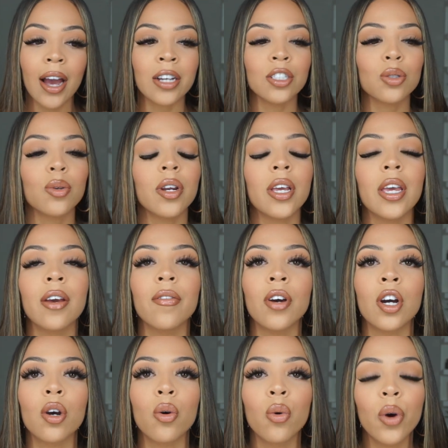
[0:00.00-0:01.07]
I just want to give
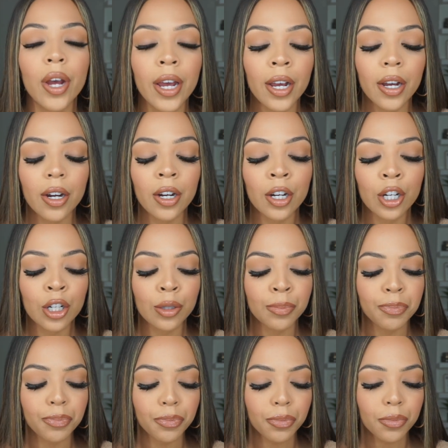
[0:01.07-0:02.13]
a quick
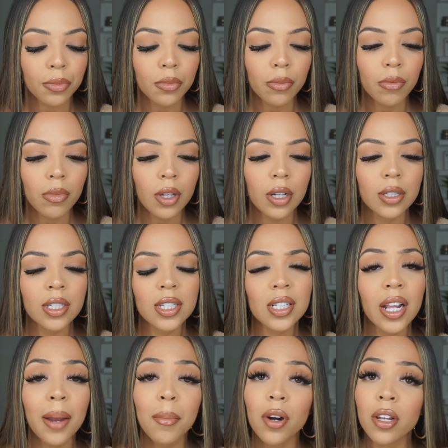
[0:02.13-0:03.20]
um,
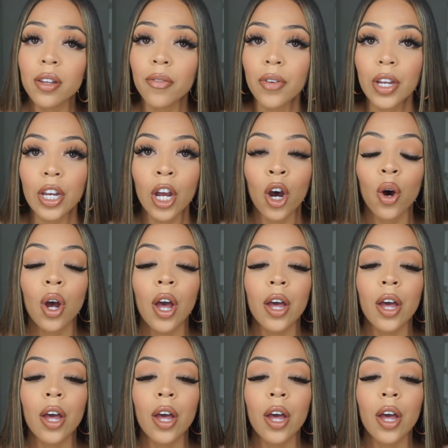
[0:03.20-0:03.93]
disclaimer on the video